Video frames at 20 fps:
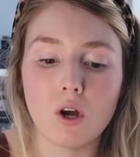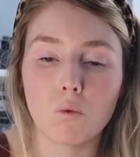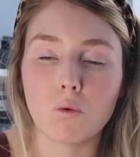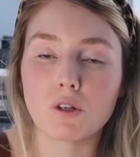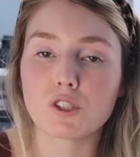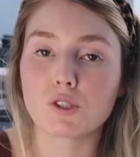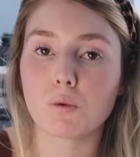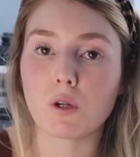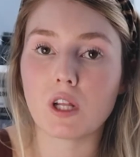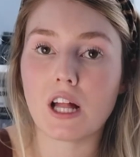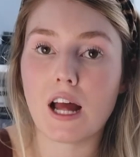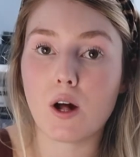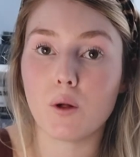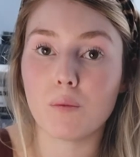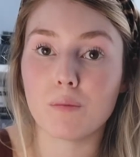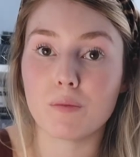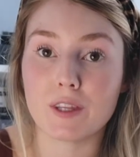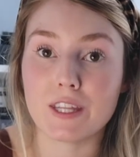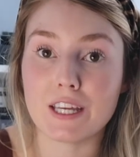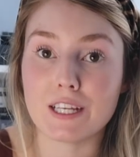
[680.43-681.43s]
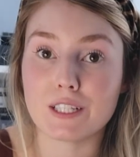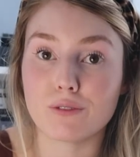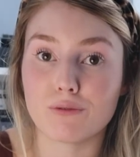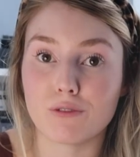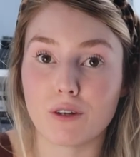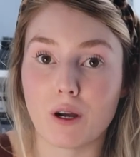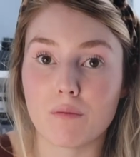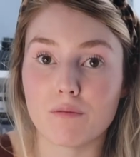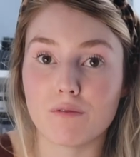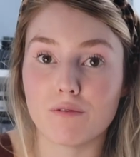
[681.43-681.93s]
which will help this
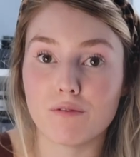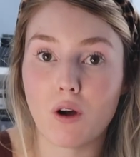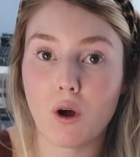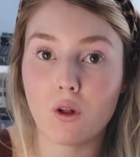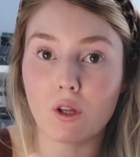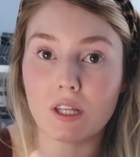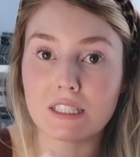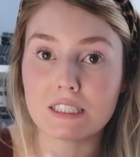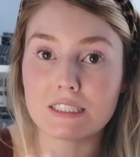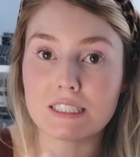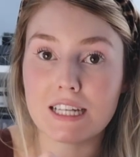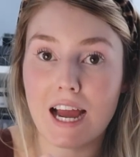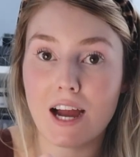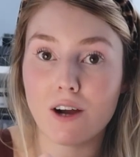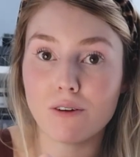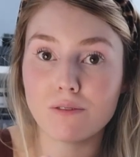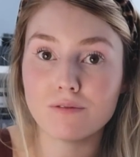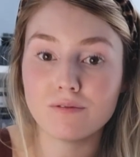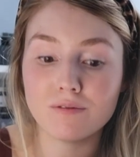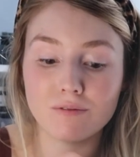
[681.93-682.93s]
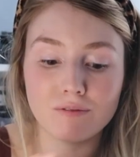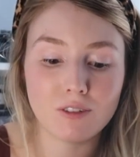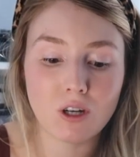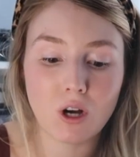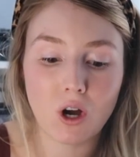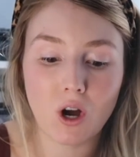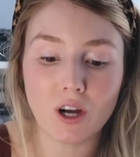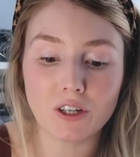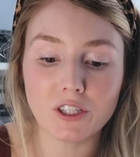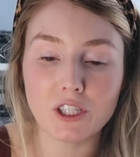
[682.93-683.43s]
from falling down
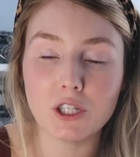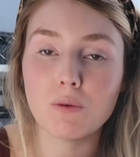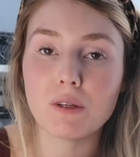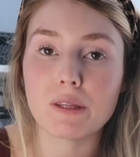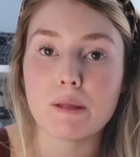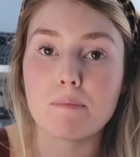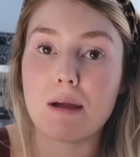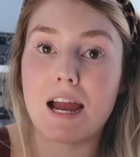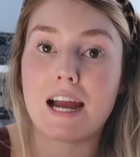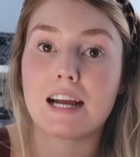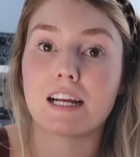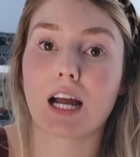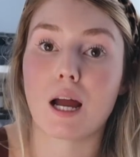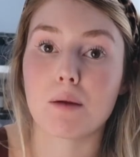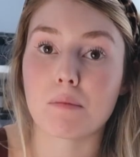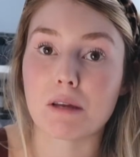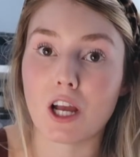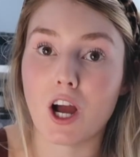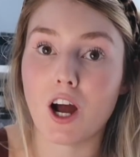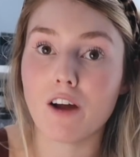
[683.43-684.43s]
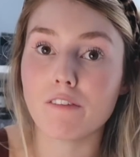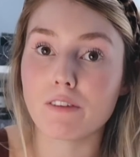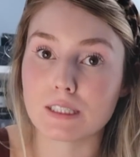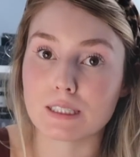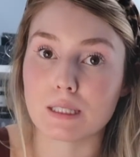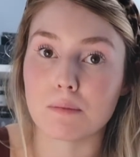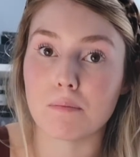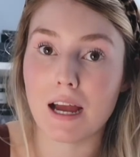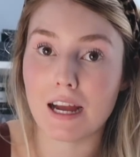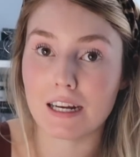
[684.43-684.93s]
on you and the back coming off,
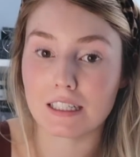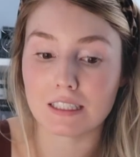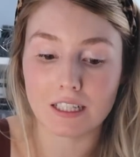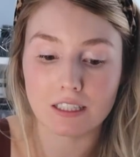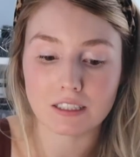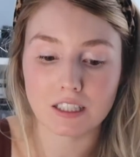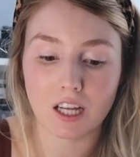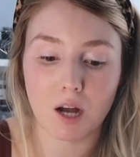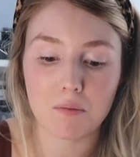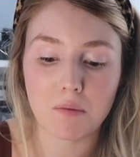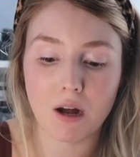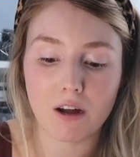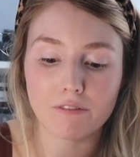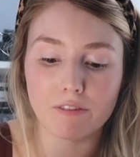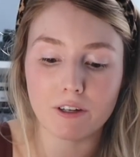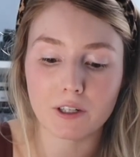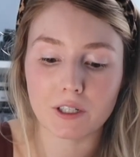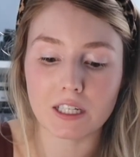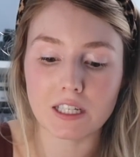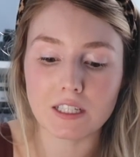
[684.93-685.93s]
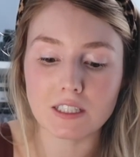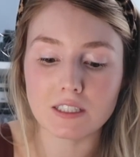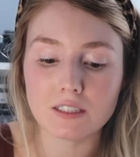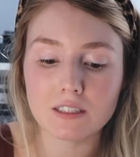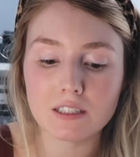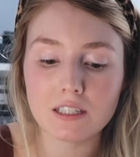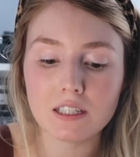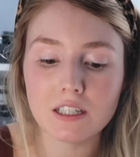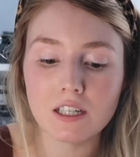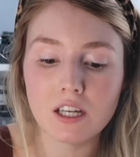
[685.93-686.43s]
because the back does come off very
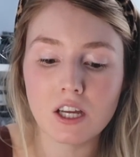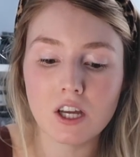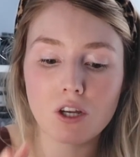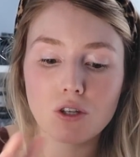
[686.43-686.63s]
easily.